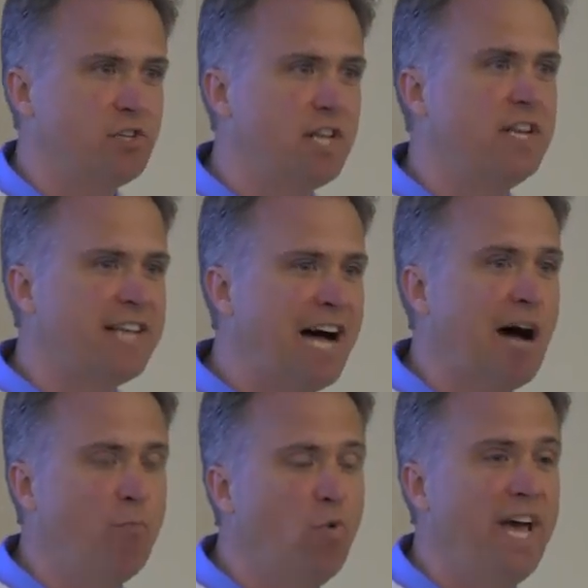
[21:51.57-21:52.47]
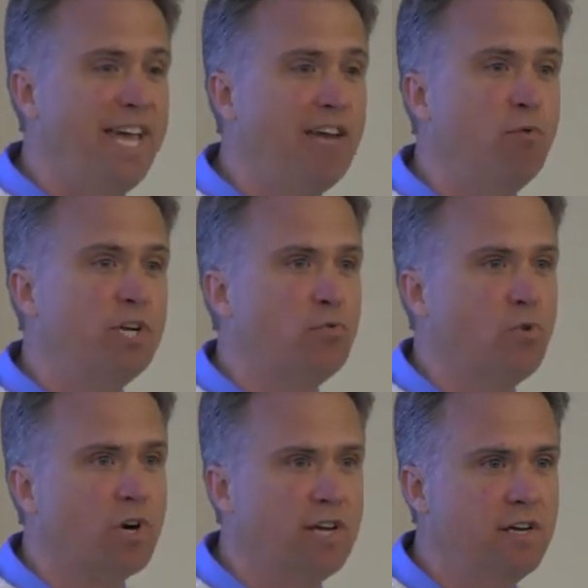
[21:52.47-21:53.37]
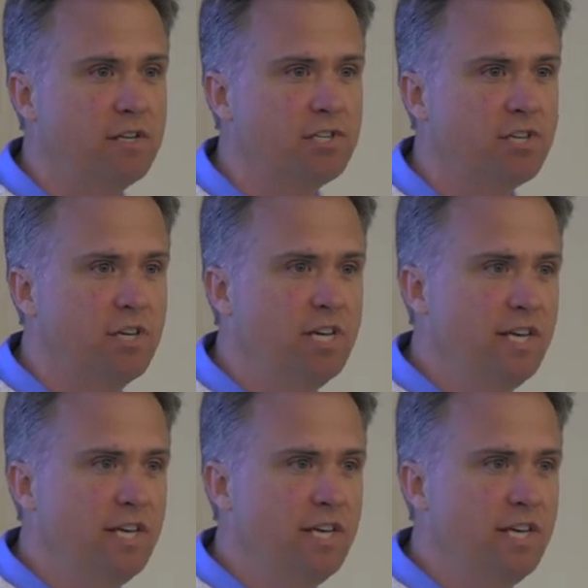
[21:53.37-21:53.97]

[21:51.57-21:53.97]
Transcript: So the top way in which war kills